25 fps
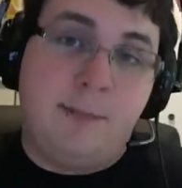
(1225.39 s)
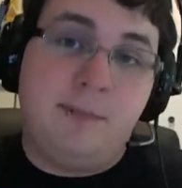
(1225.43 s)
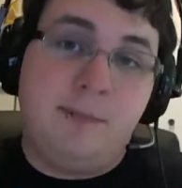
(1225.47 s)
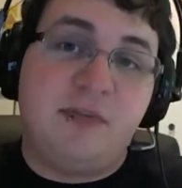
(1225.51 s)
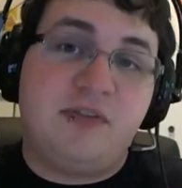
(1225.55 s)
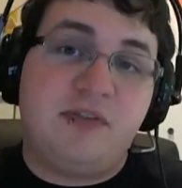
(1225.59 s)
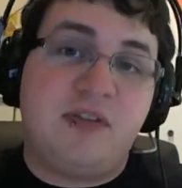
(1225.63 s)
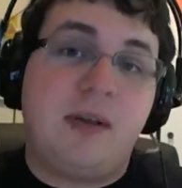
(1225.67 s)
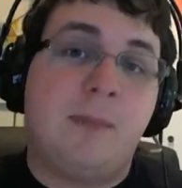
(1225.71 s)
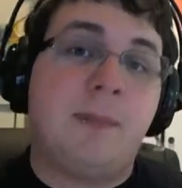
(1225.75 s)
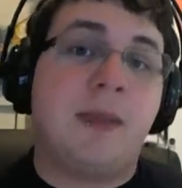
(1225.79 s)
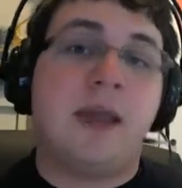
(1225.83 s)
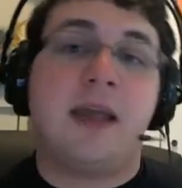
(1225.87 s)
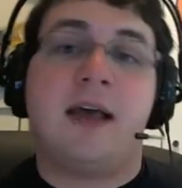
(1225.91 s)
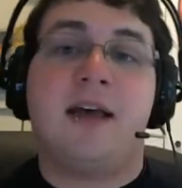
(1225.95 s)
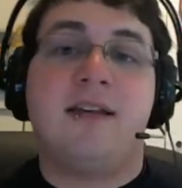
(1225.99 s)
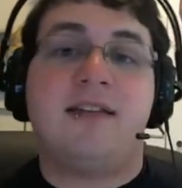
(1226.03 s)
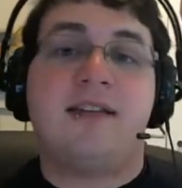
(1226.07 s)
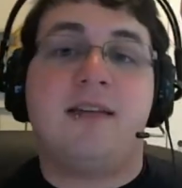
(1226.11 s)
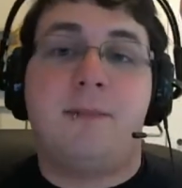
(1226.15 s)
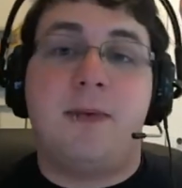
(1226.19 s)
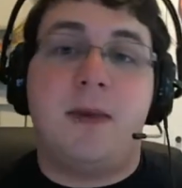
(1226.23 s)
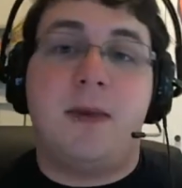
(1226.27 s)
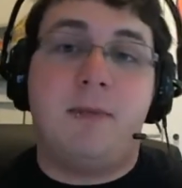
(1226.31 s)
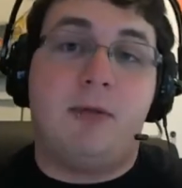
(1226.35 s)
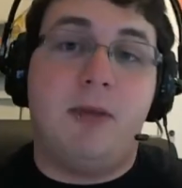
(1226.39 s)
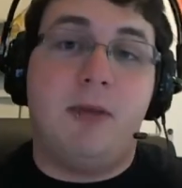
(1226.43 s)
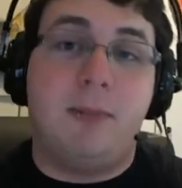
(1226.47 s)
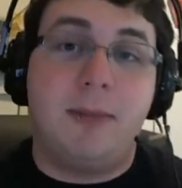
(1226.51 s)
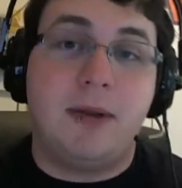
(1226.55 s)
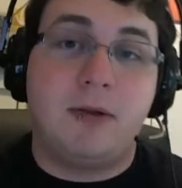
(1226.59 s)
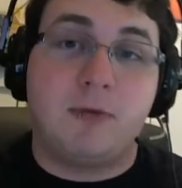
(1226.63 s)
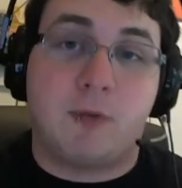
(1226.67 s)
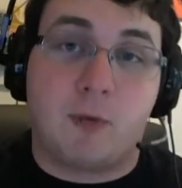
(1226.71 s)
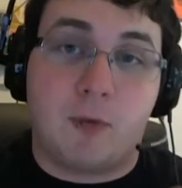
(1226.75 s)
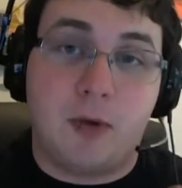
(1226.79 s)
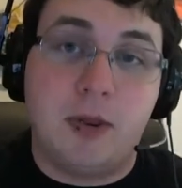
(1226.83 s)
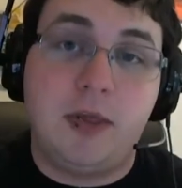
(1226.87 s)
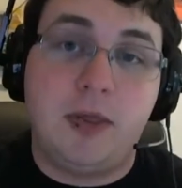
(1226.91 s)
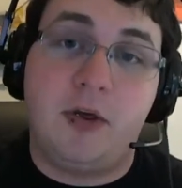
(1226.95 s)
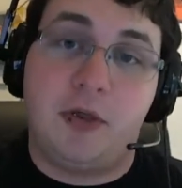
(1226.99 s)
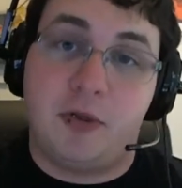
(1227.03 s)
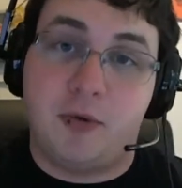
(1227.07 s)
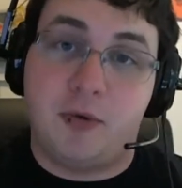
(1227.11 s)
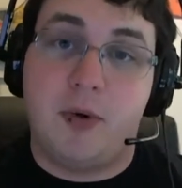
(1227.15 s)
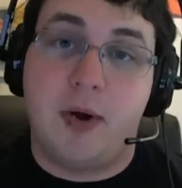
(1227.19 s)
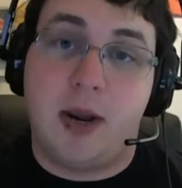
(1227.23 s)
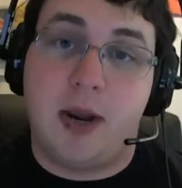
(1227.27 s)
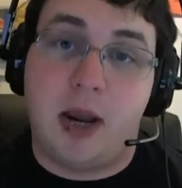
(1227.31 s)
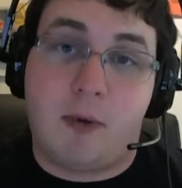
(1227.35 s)
Something else that people have been really
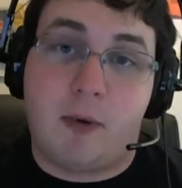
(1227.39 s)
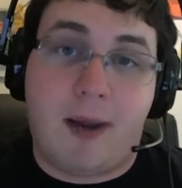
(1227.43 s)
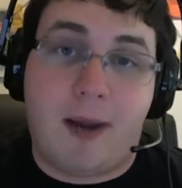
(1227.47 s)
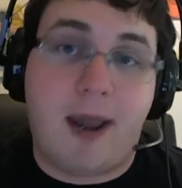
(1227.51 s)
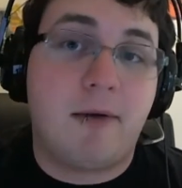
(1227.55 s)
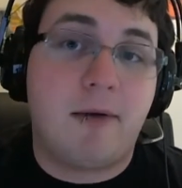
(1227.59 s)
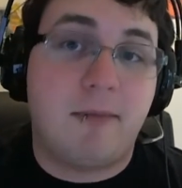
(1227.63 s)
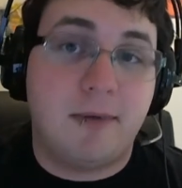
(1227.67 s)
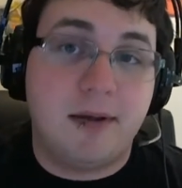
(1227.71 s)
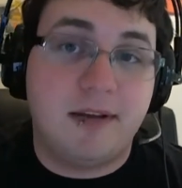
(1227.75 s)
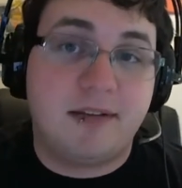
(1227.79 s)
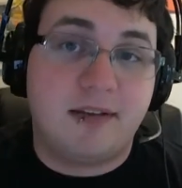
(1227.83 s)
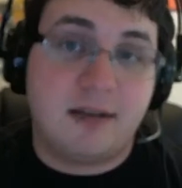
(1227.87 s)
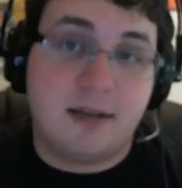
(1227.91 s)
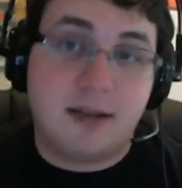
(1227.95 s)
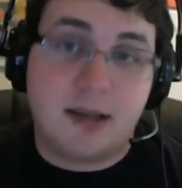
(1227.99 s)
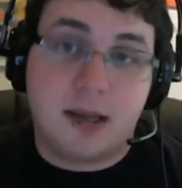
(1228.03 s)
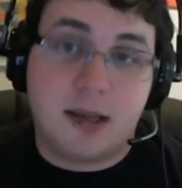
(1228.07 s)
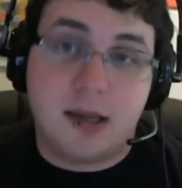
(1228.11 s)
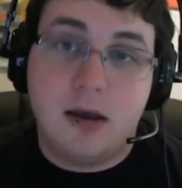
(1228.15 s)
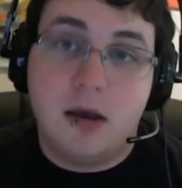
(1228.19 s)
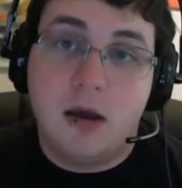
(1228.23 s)
throwing around recently